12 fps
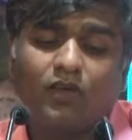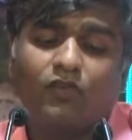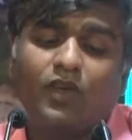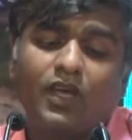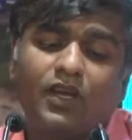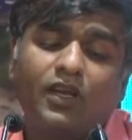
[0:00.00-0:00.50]

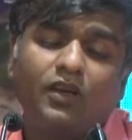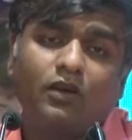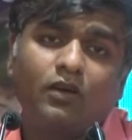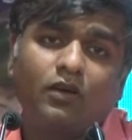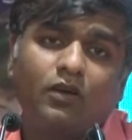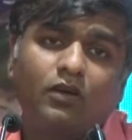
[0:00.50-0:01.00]

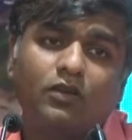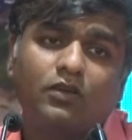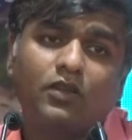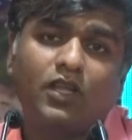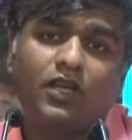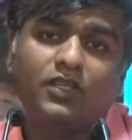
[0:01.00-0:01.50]
wherein uh,
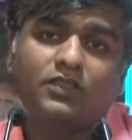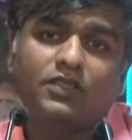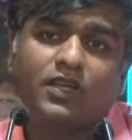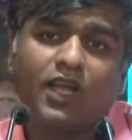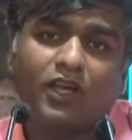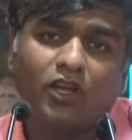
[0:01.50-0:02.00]
there
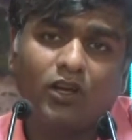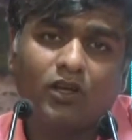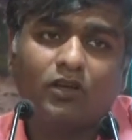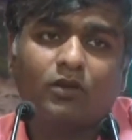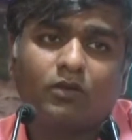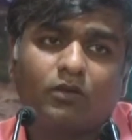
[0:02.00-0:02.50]
is
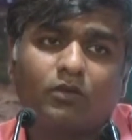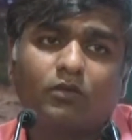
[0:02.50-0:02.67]
regular